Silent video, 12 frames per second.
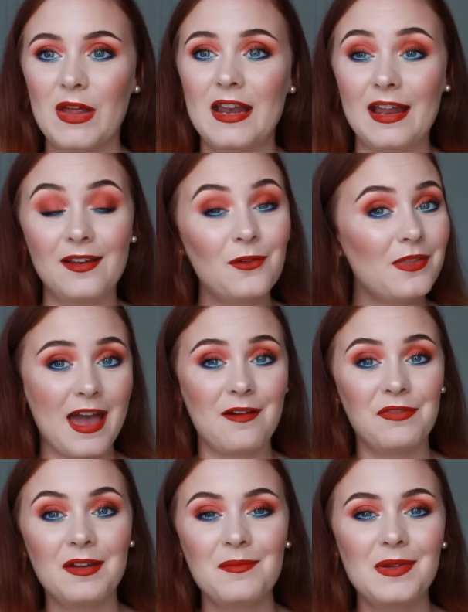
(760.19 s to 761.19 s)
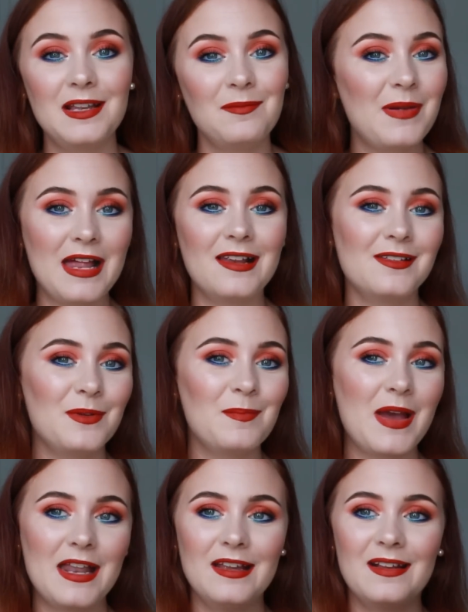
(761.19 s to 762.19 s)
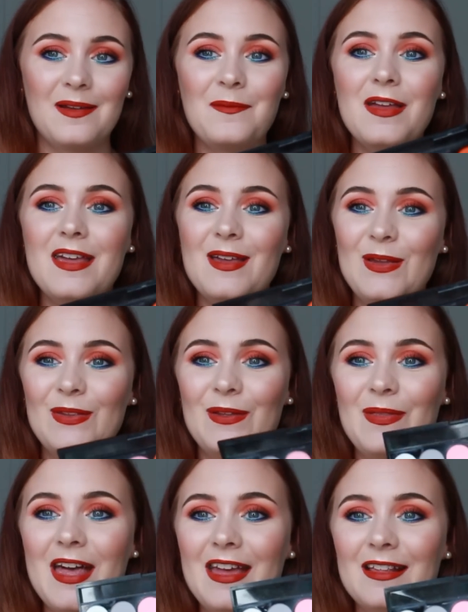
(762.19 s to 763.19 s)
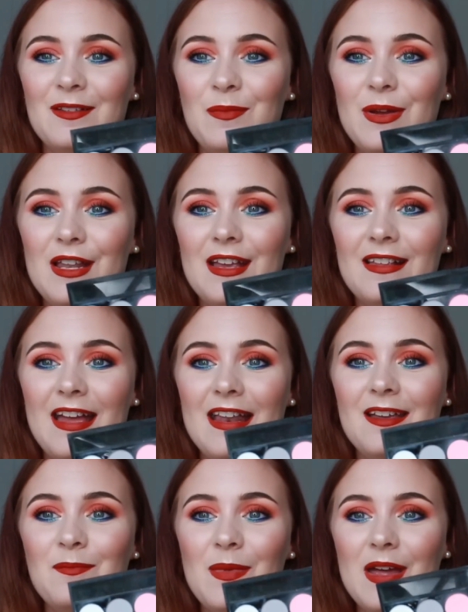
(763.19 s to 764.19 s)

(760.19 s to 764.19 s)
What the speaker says: and I don't have that many palettes with pan in them, so that is pretty exciting.